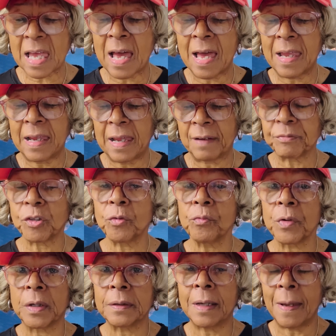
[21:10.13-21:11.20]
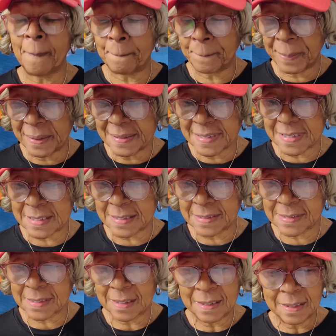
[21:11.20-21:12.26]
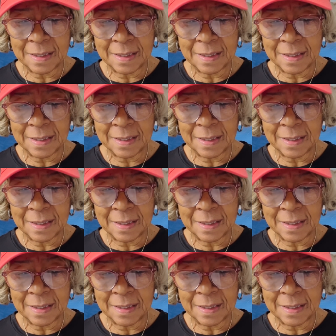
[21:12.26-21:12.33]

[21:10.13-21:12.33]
I have to run a business.